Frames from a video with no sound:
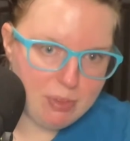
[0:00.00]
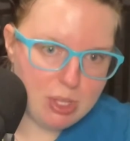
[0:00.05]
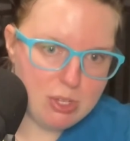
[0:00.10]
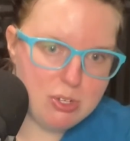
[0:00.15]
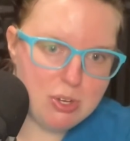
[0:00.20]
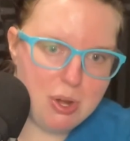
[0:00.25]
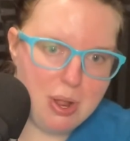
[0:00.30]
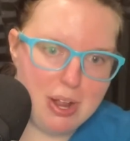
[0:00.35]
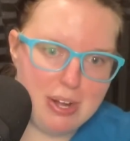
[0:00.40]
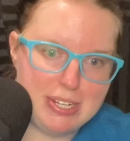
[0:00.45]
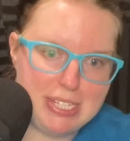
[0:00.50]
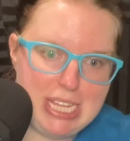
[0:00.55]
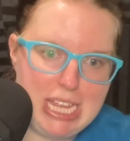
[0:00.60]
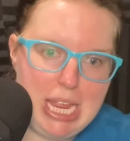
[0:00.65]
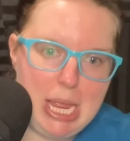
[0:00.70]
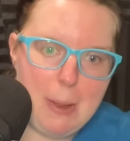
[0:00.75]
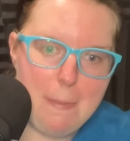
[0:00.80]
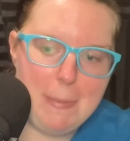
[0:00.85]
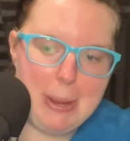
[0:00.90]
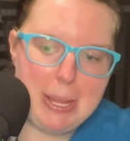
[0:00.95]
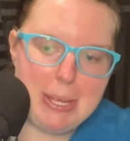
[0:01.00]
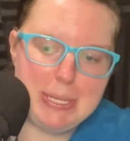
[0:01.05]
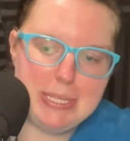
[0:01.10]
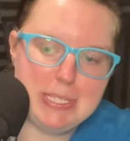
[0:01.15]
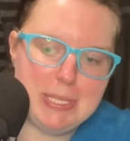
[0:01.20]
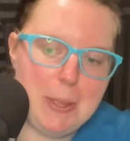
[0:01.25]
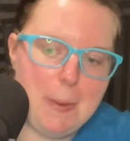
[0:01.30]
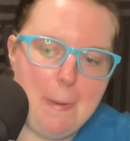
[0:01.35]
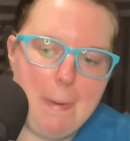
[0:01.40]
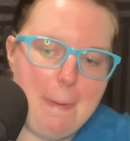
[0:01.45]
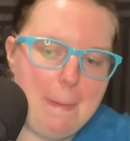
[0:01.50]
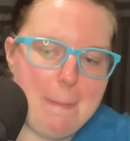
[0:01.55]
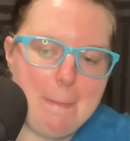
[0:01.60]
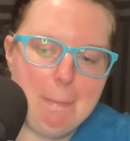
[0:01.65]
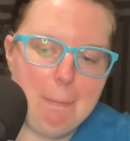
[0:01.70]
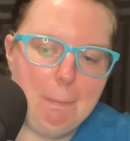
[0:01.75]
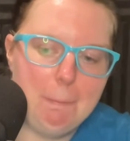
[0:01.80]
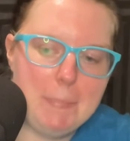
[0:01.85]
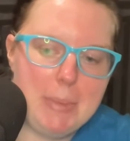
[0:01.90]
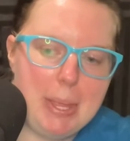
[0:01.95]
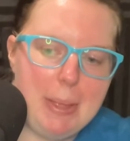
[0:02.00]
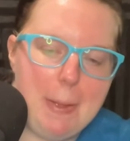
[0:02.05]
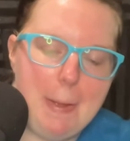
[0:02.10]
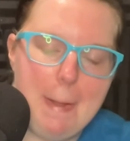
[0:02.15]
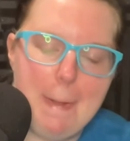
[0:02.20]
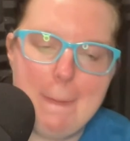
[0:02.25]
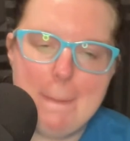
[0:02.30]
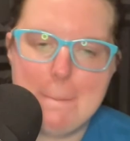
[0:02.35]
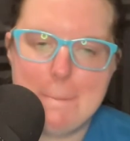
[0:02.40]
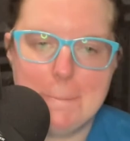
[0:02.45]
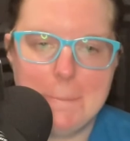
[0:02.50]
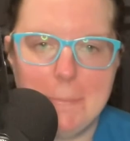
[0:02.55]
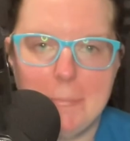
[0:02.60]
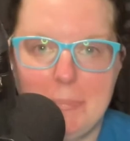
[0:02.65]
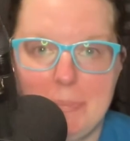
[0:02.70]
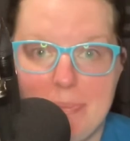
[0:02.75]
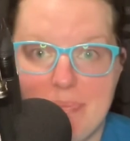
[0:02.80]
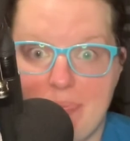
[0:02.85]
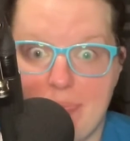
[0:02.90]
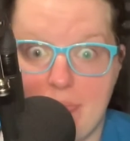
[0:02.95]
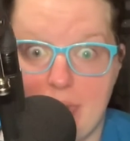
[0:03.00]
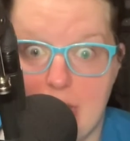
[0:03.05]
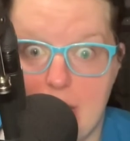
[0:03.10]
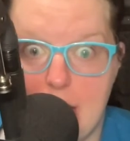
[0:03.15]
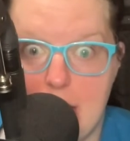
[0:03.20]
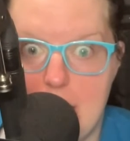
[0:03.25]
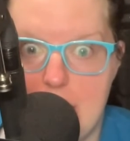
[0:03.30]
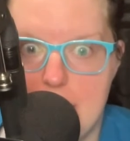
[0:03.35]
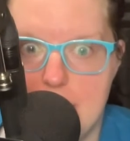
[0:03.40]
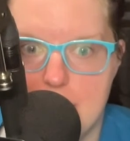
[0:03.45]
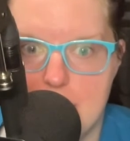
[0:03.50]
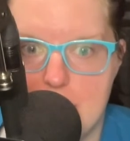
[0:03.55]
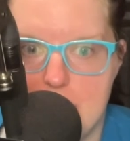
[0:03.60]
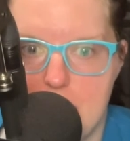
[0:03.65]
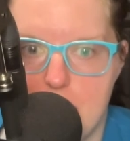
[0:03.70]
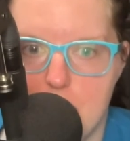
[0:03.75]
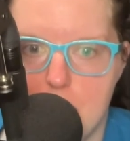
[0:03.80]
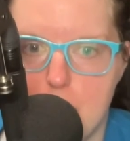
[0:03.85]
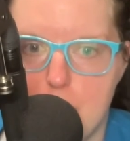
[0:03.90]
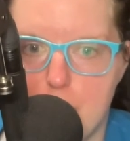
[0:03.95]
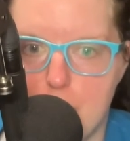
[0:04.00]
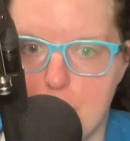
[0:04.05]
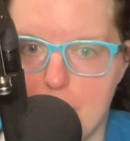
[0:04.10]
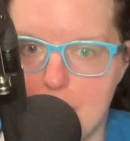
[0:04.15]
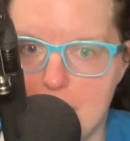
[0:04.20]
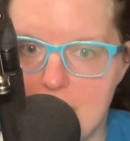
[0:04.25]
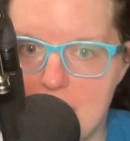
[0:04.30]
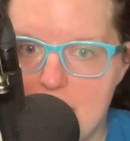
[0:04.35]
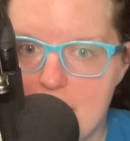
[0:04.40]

to know how to say it because um, I'd never seen that word before.